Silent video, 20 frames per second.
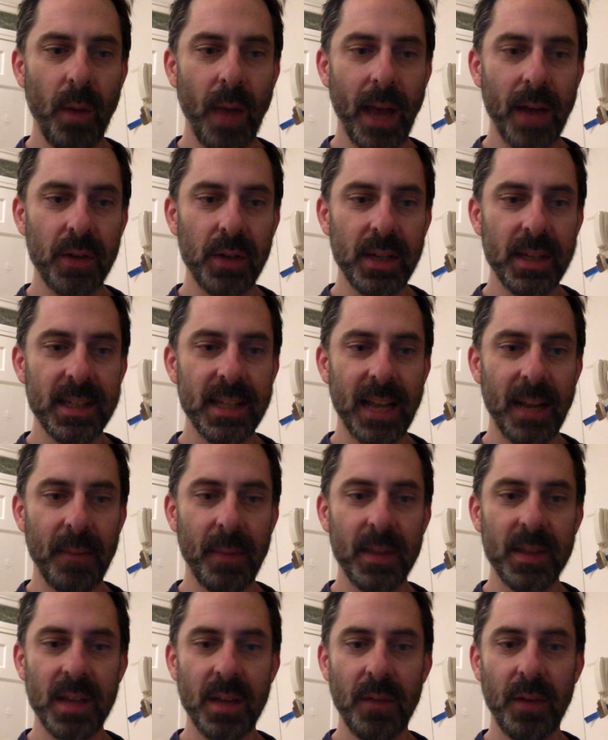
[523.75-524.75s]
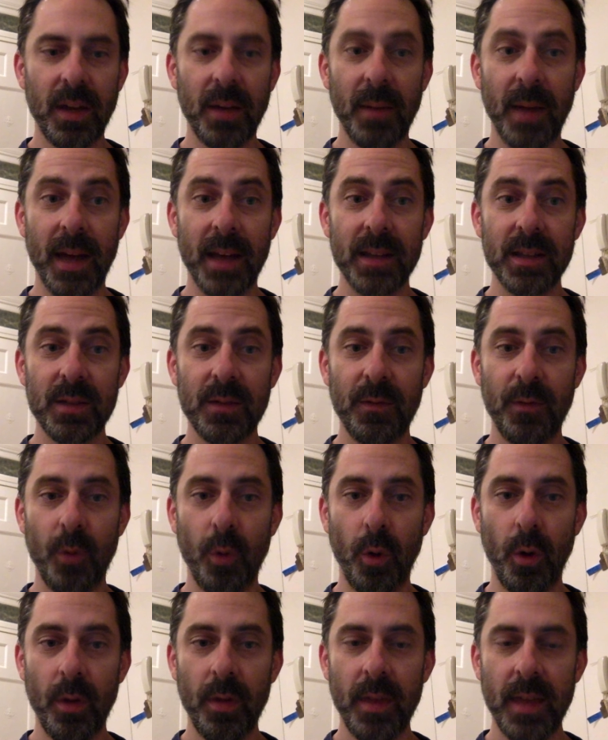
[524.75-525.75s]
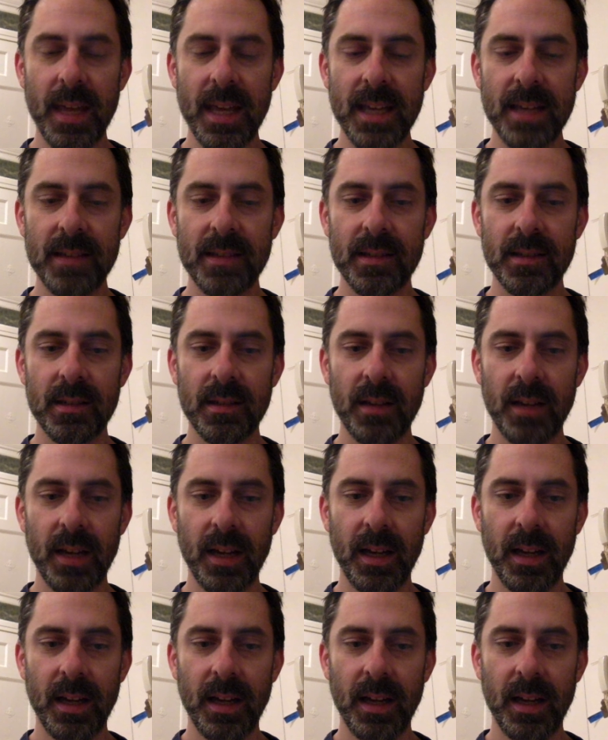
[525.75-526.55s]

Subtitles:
we actually set up the server commands for these